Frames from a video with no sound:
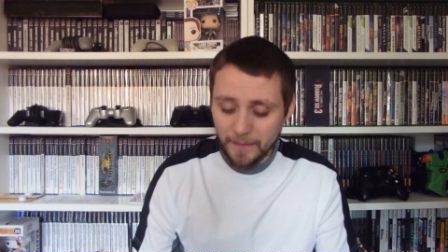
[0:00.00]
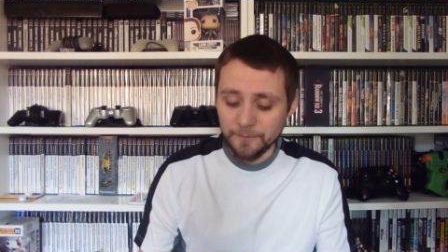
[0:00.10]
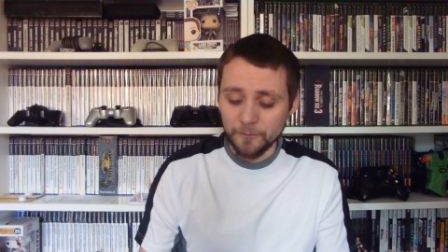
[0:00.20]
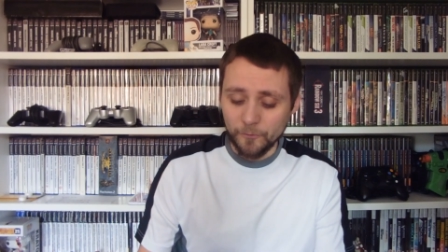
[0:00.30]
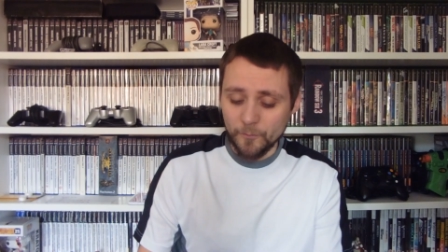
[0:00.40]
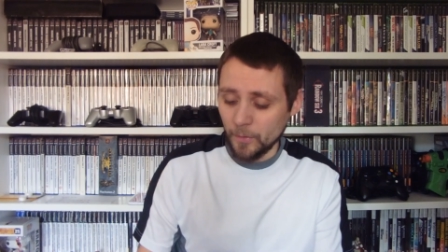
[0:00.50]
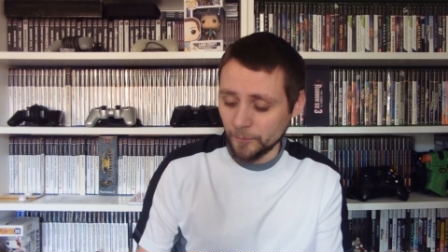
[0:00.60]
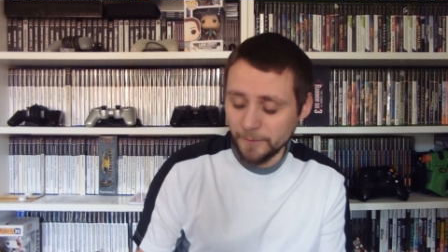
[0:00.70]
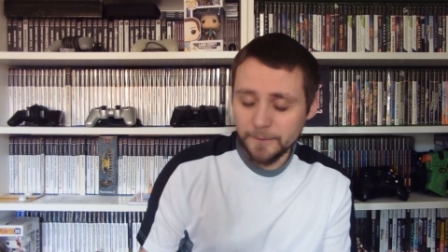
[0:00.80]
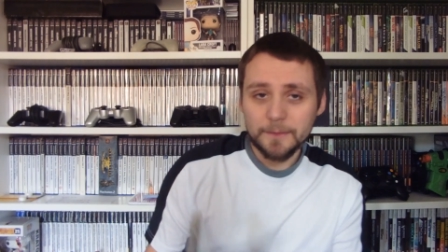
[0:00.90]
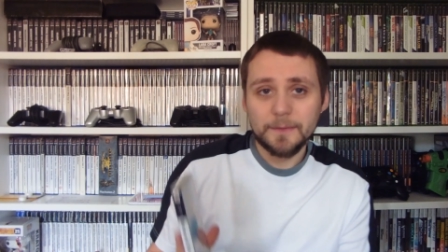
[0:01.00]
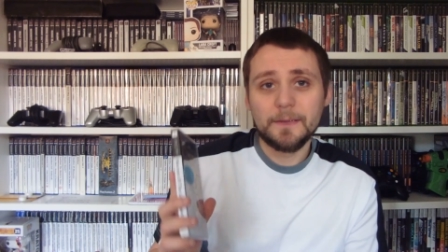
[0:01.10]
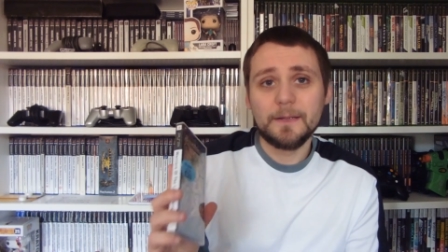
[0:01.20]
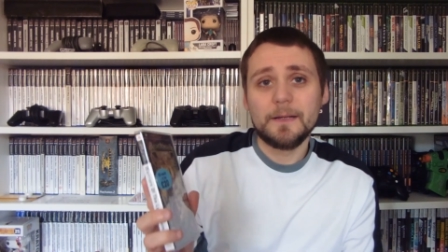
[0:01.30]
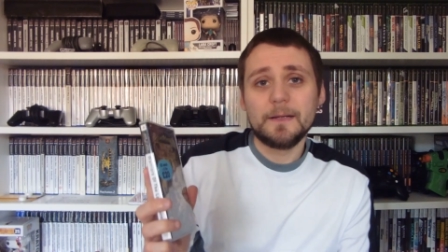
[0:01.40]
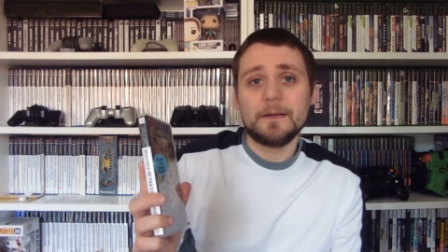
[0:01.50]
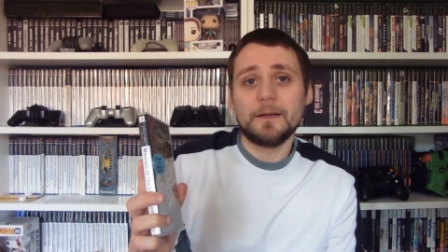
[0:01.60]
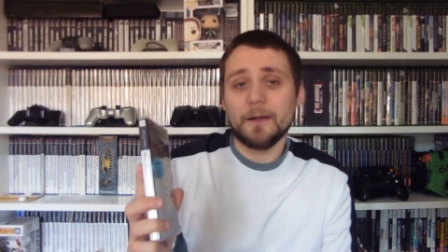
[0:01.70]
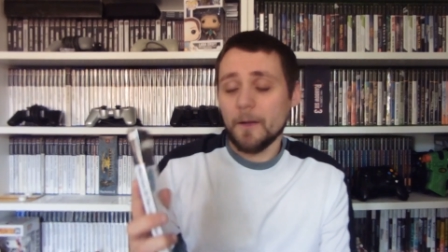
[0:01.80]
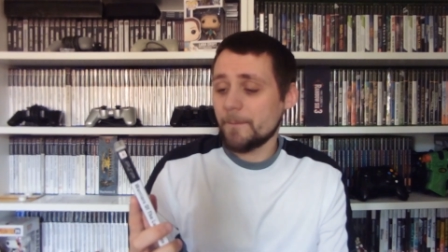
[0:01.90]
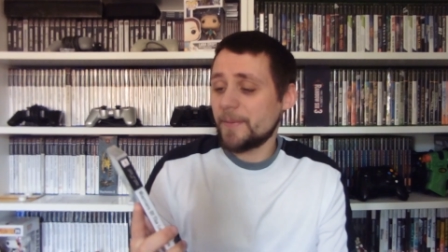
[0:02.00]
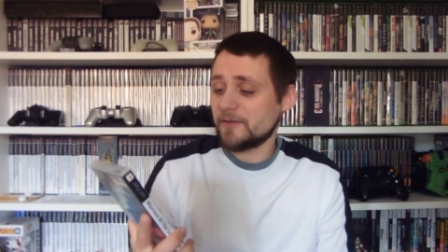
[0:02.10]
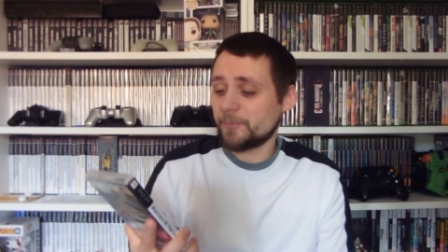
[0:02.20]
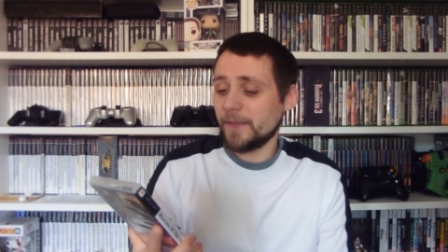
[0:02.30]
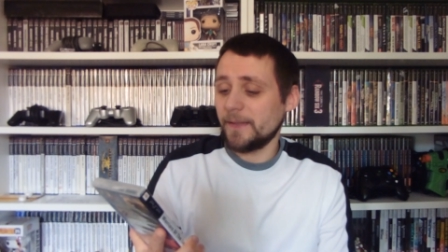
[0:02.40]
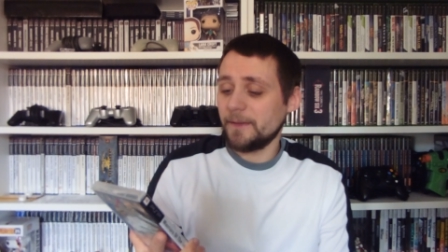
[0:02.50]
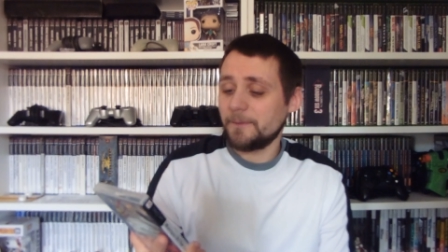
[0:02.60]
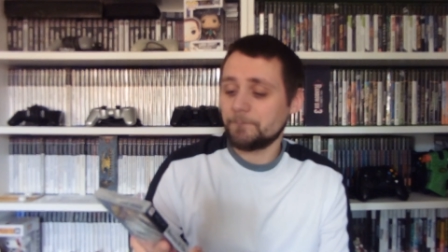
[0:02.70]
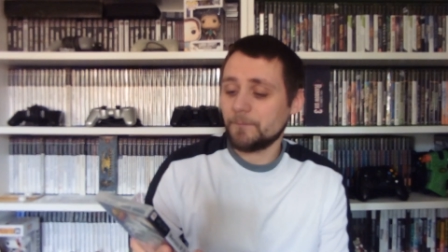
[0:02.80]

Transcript: And another one uh, on the PSP.